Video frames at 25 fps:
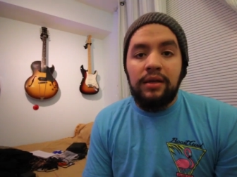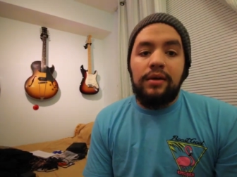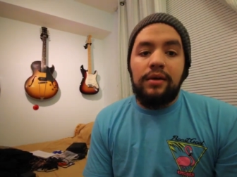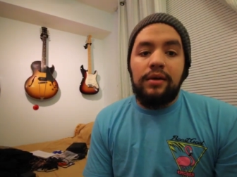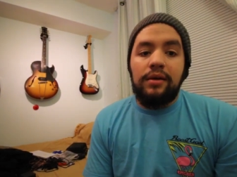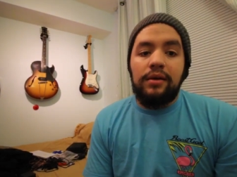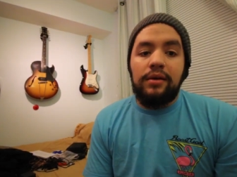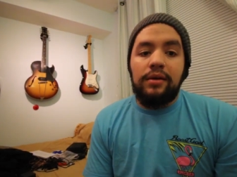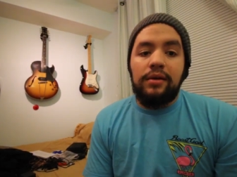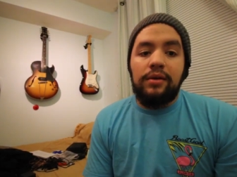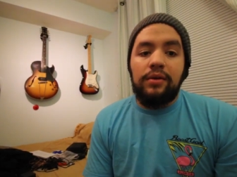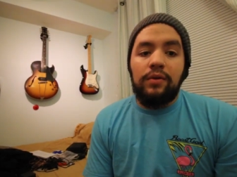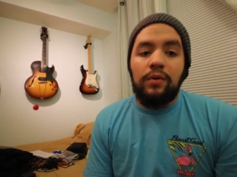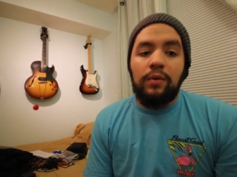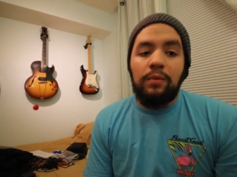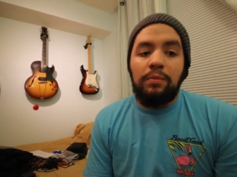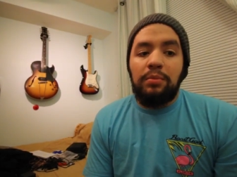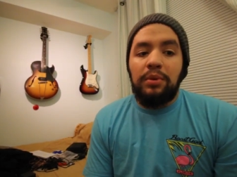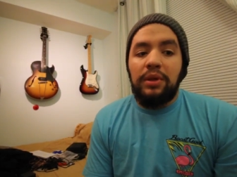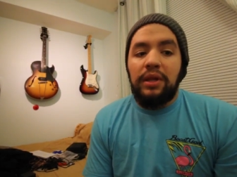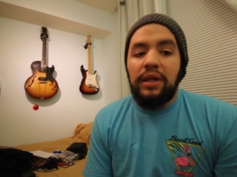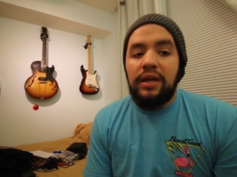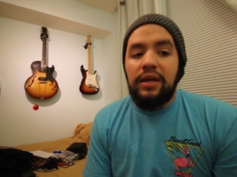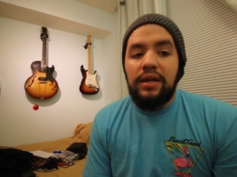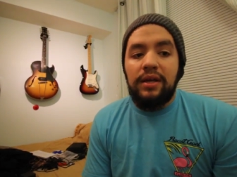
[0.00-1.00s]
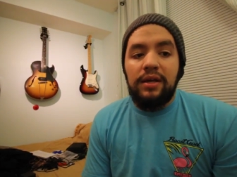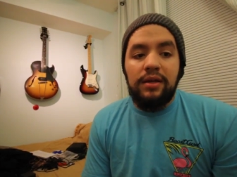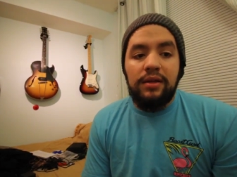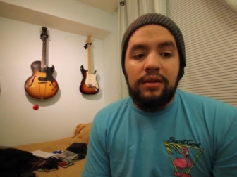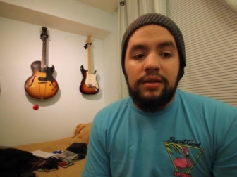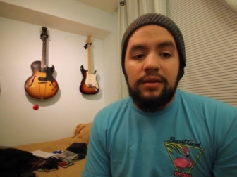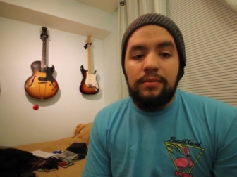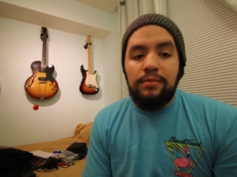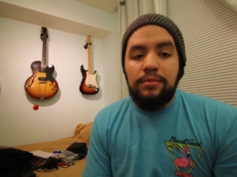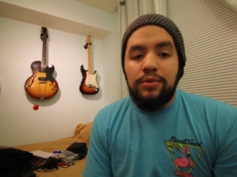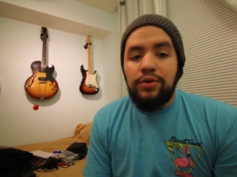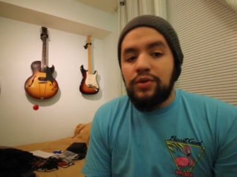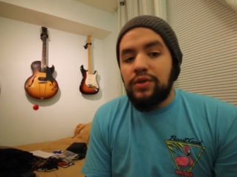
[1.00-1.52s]
uh, or playing
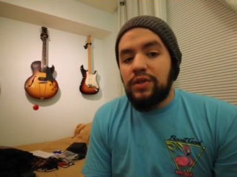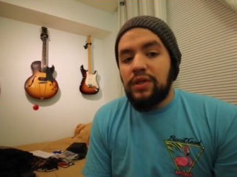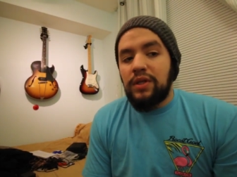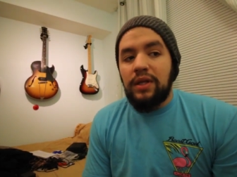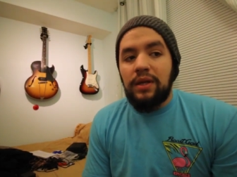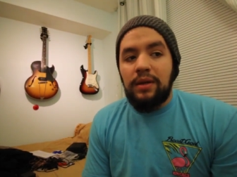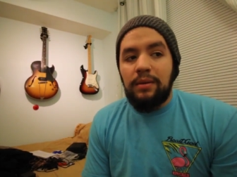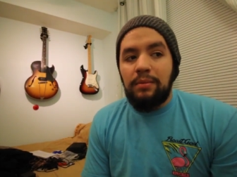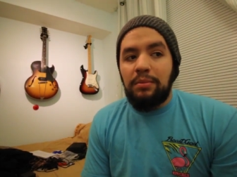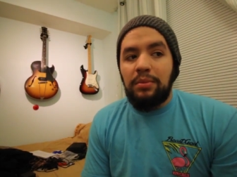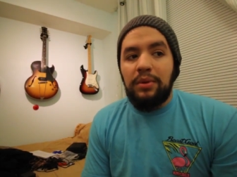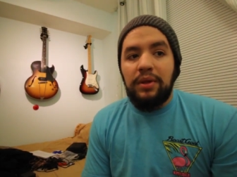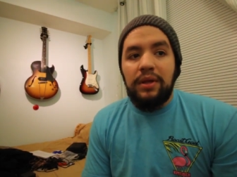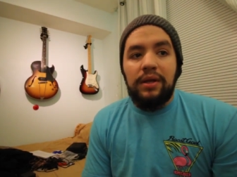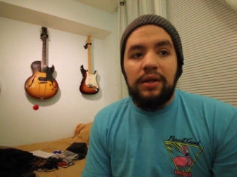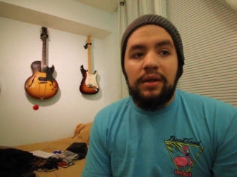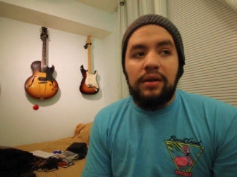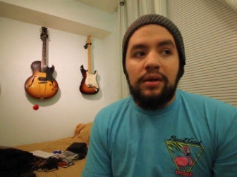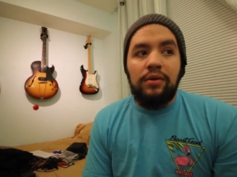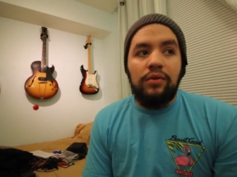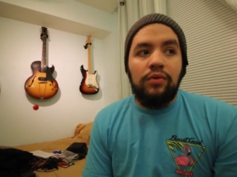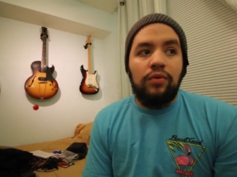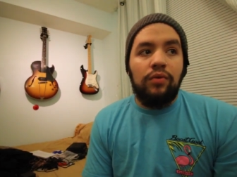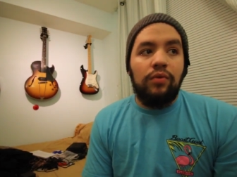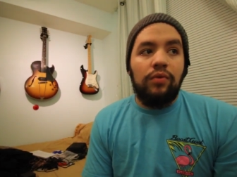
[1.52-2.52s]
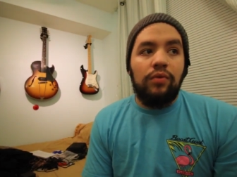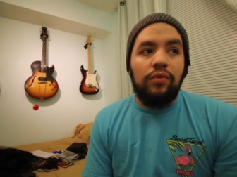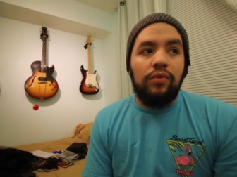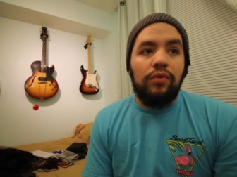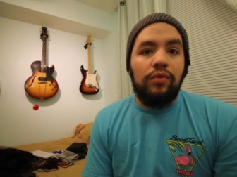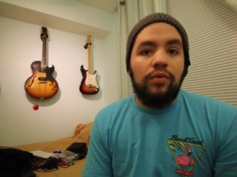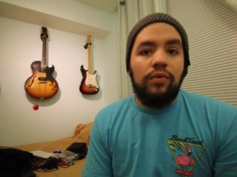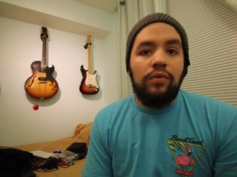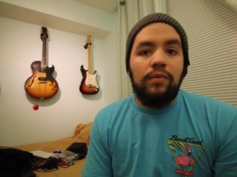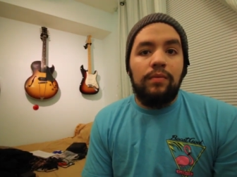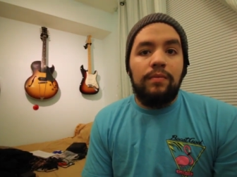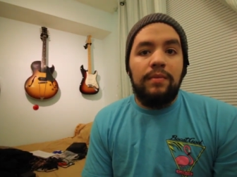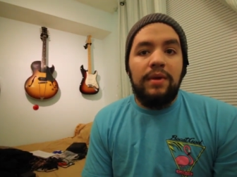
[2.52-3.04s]
the music that I'm playing, or,
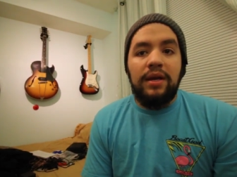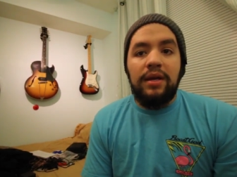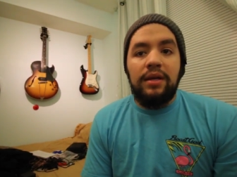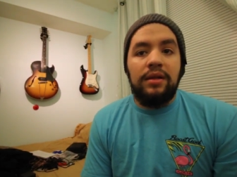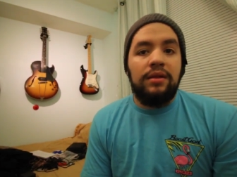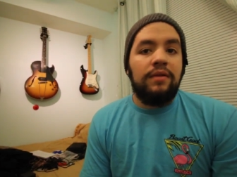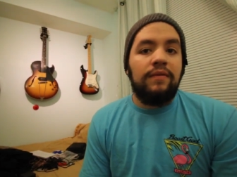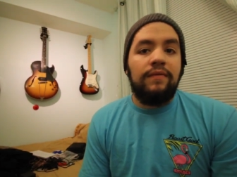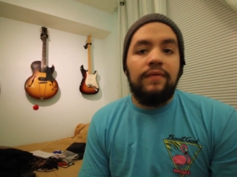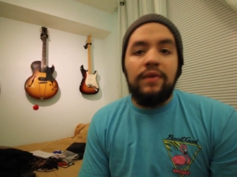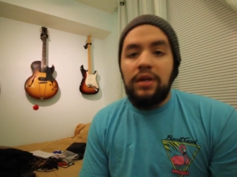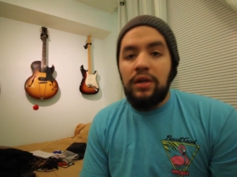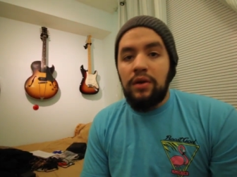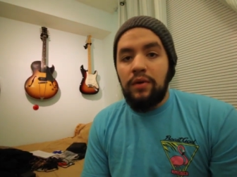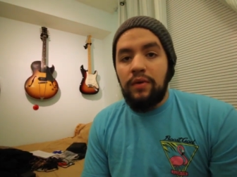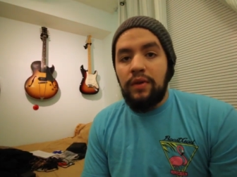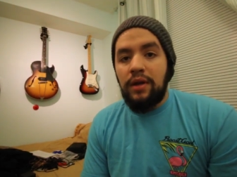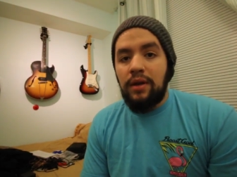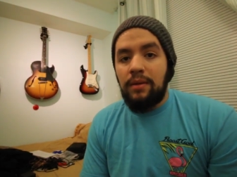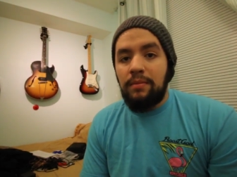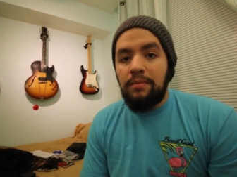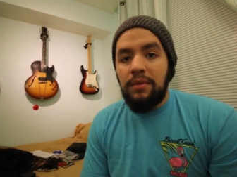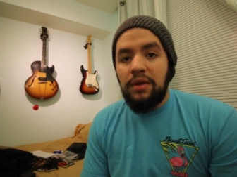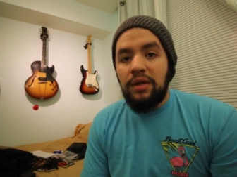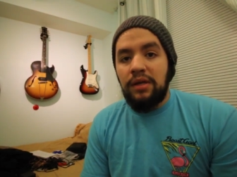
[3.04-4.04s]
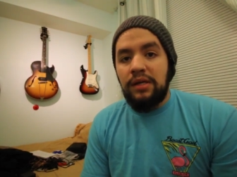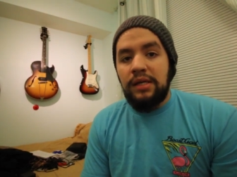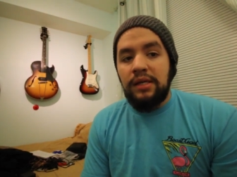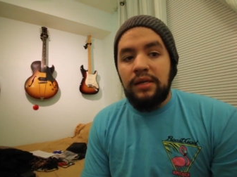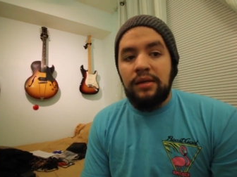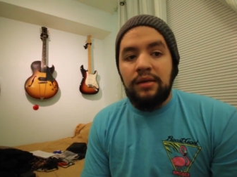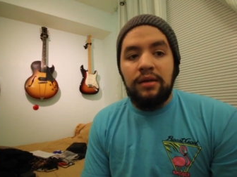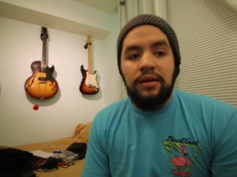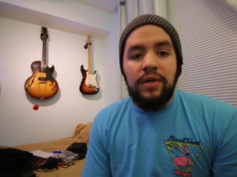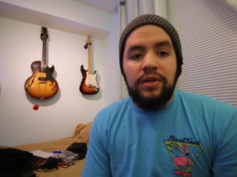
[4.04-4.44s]
or making the video that I'm making,